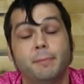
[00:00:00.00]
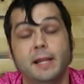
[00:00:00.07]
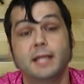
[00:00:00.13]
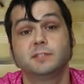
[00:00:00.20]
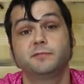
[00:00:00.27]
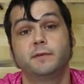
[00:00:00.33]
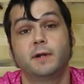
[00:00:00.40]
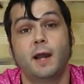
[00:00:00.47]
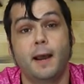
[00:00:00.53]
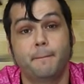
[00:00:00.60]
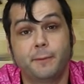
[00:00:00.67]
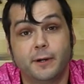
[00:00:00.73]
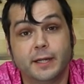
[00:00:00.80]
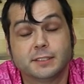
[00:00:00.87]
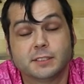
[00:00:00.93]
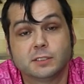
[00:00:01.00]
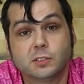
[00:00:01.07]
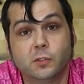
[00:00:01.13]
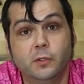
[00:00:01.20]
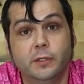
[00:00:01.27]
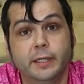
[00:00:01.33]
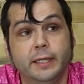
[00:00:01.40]
Our plans for Hopper as a
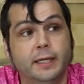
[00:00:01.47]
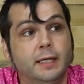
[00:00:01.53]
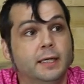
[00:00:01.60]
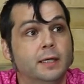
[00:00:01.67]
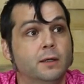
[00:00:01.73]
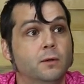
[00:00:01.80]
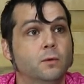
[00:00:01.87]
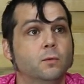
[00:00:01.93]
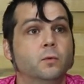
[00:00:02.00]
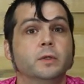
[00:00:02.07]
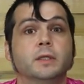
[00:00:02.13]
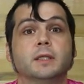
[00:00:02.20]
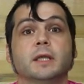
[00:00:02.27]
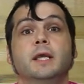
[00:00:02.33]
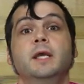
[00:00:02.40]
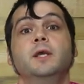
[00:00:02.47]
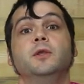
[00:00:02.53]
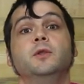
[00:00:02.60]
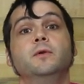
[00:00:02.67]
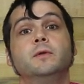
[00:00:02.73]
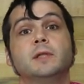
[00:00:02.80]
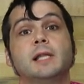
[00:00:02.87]
toy would
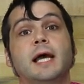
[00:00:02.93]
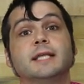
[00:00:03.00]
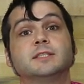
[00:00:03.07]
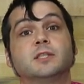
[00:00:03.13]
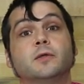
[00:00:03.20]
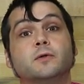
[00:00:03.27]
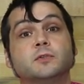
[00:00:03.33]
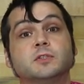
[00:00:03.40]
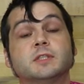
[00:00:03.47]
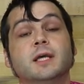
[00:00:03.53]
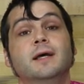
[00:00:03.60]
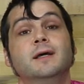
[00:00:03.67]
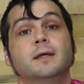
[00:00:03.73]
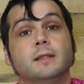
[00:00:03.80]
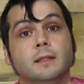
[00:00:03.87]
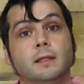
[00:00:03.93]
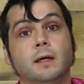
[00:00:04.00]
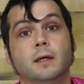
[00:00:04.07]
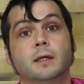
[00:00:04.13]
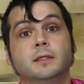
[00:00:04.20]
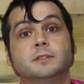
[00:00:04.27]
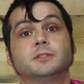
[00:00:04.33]
utilize those
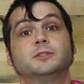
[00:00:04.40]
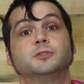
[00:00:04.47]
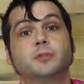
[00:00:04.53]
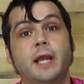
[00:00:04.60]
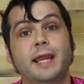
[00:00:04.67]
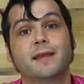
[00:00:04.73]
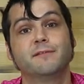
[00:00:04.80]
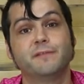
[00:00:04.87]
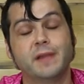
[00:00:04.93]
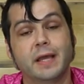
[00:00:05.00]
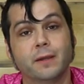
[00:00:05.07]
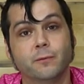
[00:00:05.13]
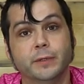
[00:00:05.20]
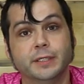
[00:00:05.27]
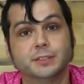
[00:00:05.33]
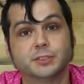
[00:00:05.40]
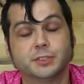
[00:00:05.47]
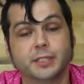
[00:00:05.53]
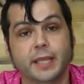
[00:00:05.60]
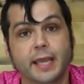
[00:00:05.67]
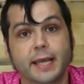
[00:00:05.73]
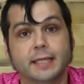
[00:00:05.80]
large dragonfly
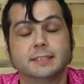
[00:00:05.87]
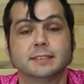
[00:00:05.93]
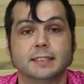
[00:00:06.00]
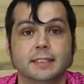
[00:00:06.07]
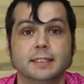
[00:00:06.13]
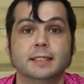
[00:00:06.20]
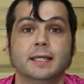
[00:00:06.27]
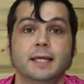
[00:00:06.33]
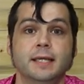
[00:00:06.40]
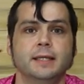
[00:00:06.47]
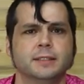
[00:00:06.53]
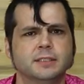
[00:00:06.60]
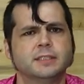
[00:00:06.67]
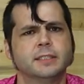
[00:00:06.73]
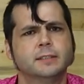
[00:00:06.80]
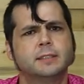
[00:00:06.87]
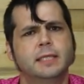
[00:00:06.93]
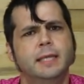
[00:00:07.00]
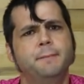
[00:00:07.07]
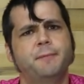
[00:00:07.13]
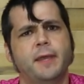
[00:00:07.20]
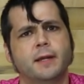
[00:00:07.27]
wings she has and still
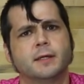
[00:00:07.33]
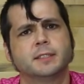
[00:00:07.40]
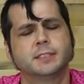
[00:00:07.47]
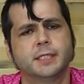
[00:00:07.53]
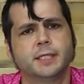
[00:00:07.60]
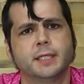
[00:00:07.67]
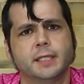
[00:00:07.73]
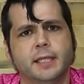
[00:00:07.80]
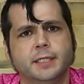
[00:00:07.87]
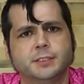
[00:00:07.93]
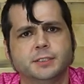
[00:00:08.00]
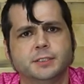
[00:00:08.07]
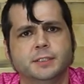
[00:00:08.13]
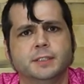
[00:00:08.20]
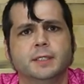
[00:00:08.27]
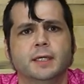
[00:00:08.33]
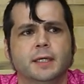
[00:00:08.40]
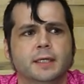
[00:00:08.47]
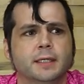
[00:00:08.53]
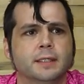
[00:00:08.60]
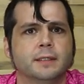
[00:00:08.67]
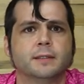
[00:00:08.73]
keep that articulation
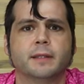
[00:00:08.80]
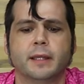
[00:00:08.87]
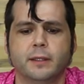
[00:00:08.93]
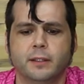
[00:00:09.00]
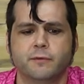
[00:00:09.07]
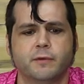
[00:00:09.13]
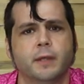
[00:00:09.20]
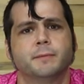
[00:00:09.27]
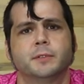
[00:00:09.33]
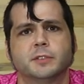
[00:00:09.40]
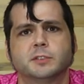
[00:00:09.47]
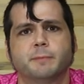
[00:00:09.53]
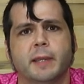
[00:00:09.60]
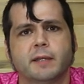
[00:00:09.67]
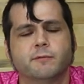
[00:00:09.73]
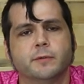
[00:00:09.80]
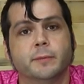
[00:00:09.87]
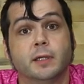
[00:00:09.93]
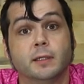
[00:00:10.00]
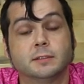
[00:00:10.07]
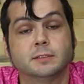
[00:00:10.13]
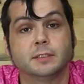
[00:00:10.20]
that you've come to expect
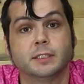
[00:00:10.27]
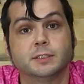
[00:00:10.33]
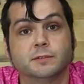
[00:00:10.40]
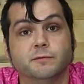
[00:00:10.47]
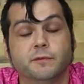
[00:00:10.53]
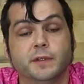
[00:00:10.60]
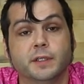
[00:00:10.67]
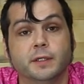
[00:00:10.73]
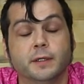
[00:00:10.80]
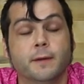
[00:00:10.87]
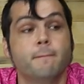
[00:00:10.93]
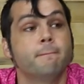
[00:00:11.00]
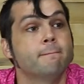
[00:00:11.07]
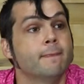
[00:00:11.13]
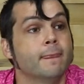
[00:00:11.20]
from an alternation figure.